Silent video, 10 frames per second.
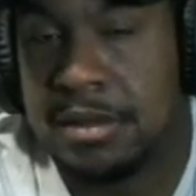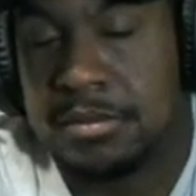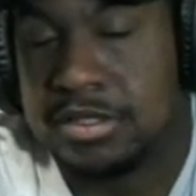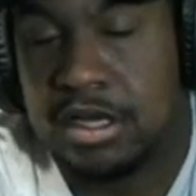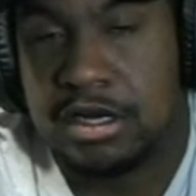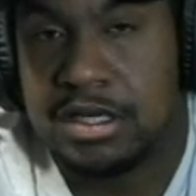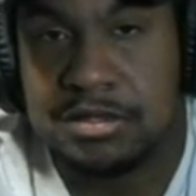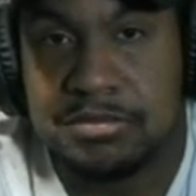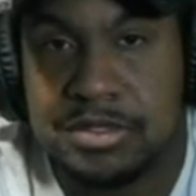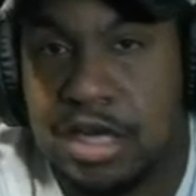I'm sorry,
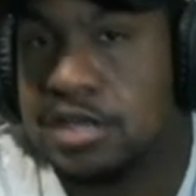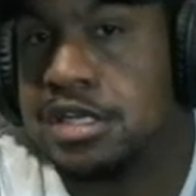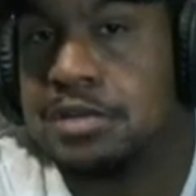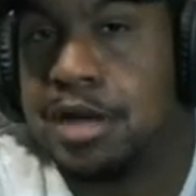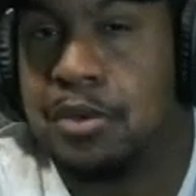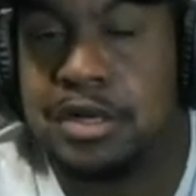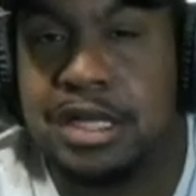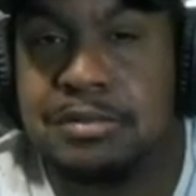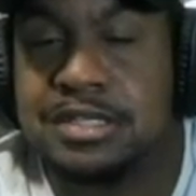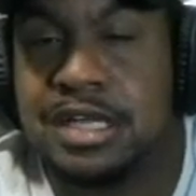I'm sorry if anybody want to
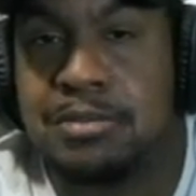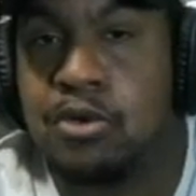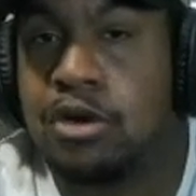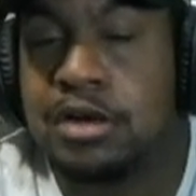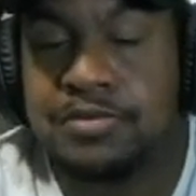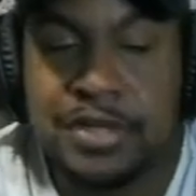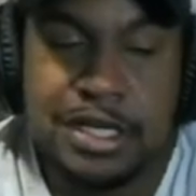hear me say more.